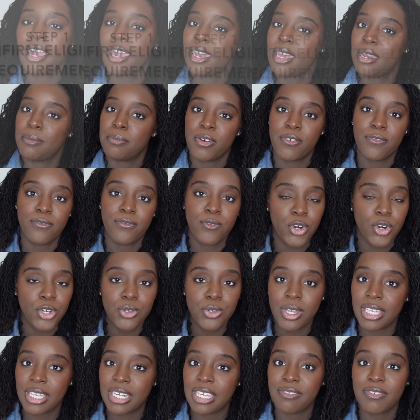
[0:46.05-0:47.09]
And before you
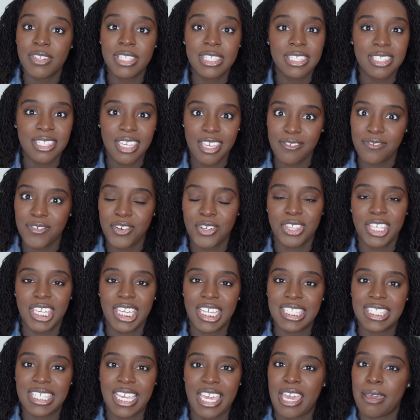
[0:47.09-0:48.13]
can even sit for the
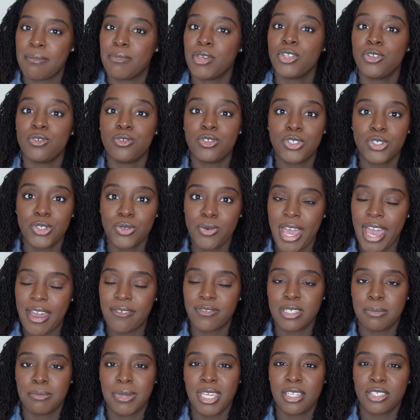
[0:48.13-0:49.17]
exam, you do have
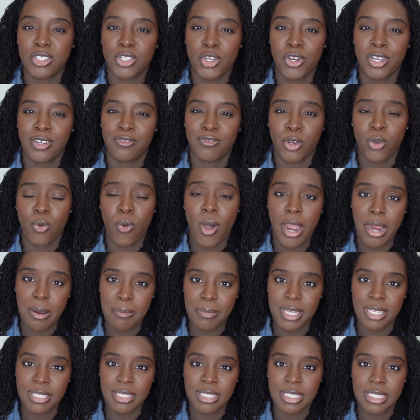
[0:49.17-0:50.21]
to meet certain
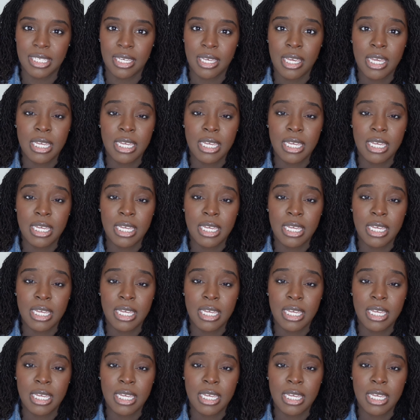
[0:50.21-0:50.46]
requirements.